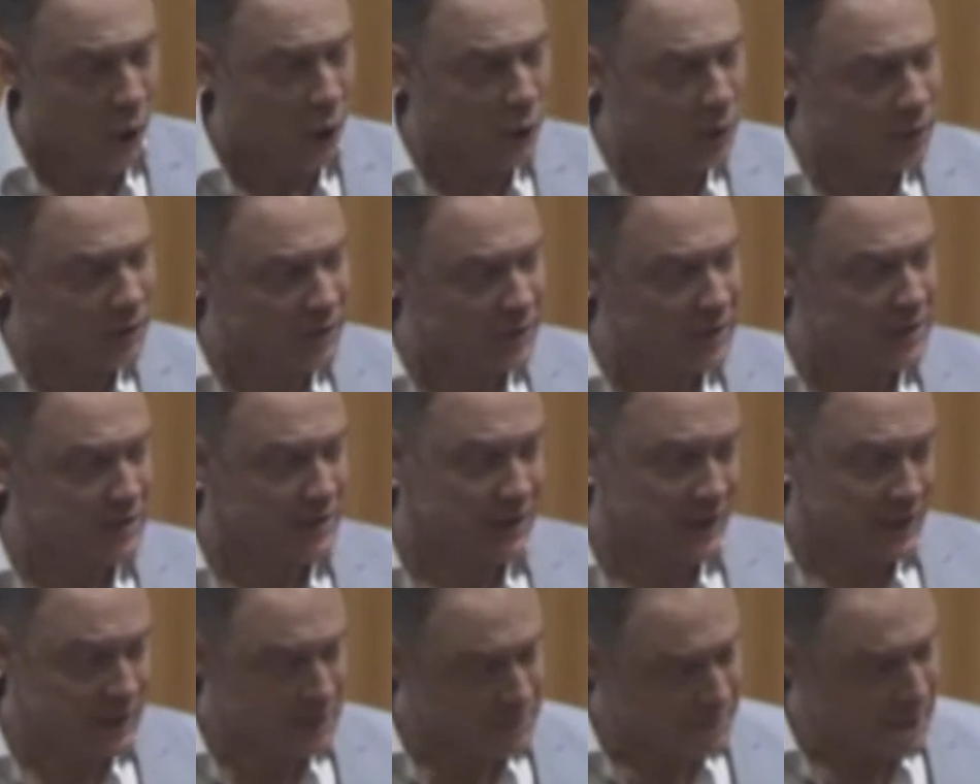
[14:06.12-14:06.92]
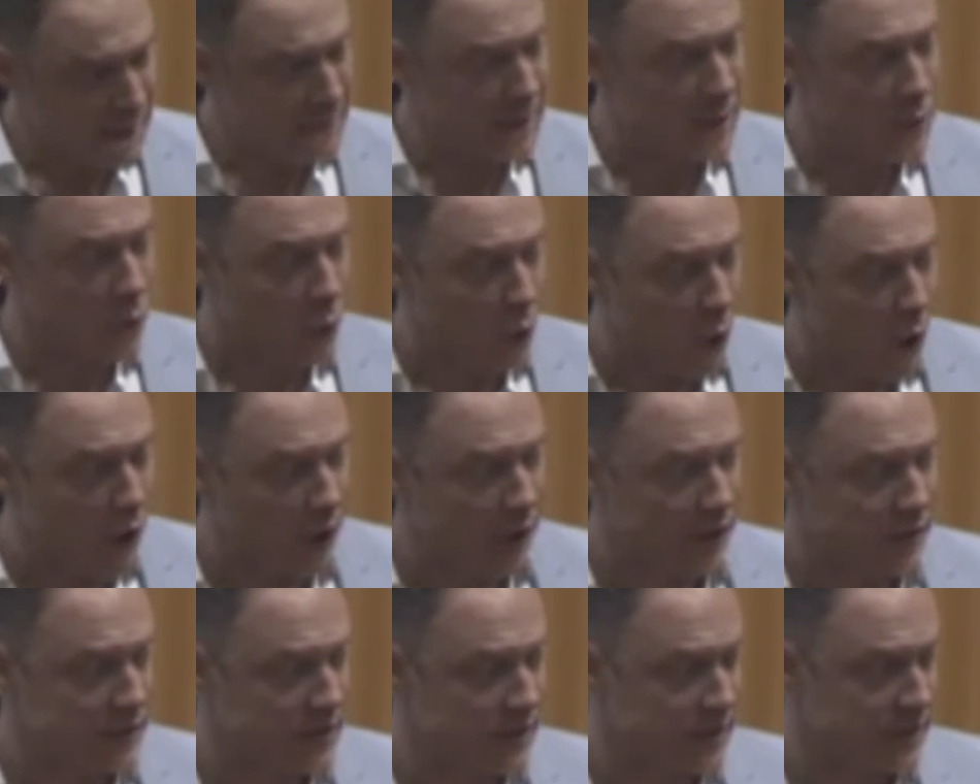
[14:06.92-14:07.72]
all of these things maybe
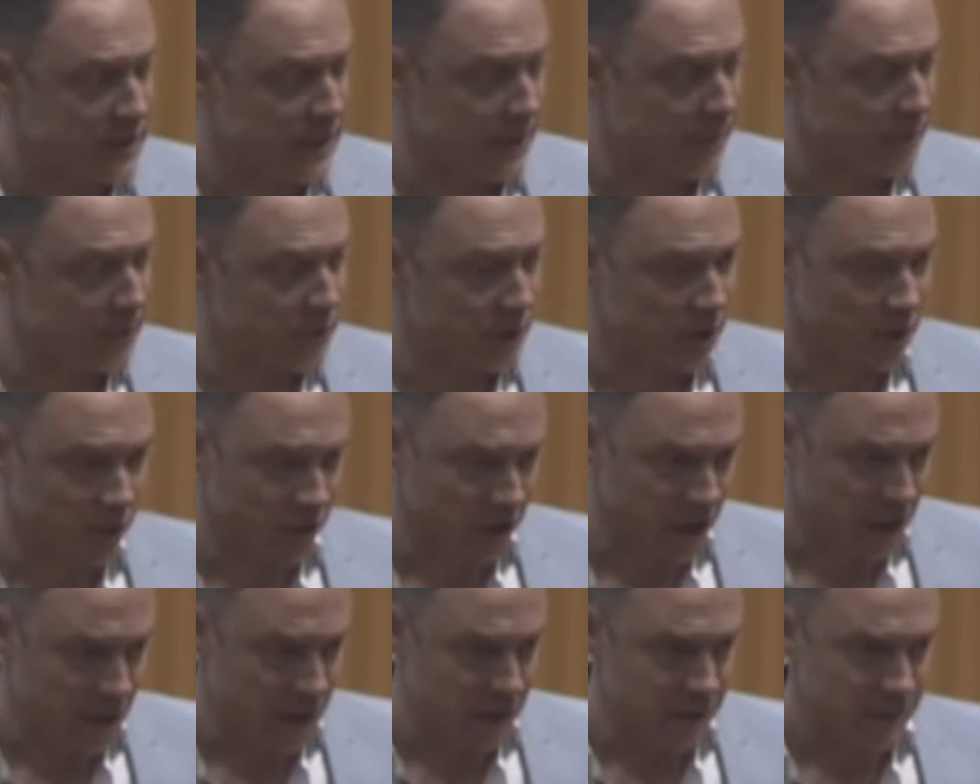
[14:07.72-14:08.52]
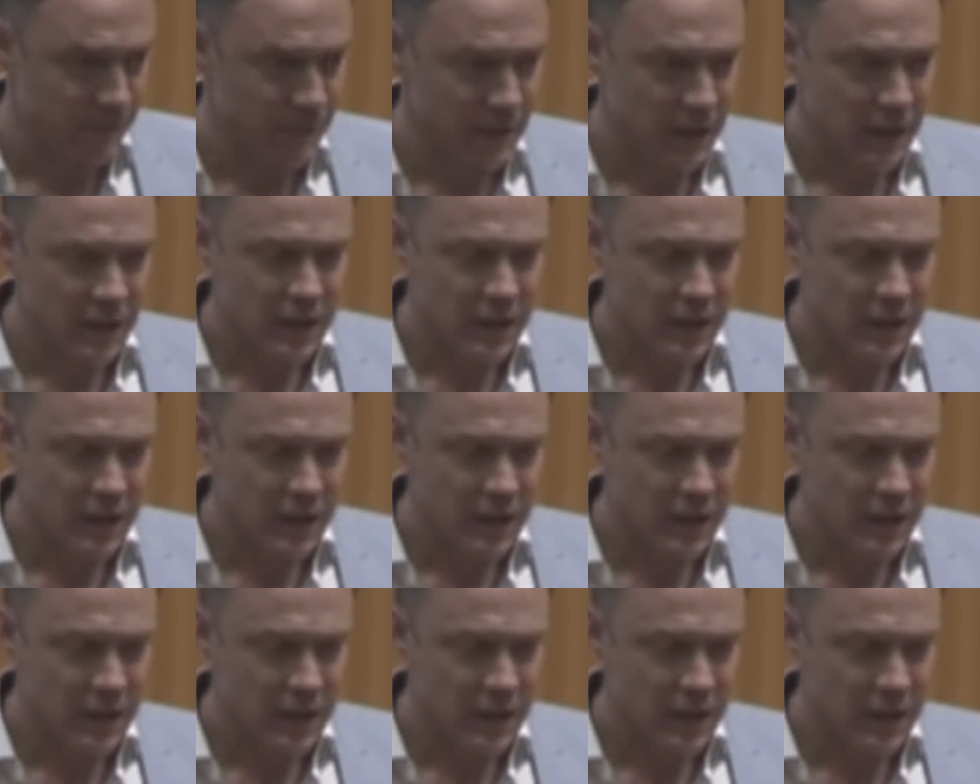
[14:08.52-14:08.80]
work to some degree,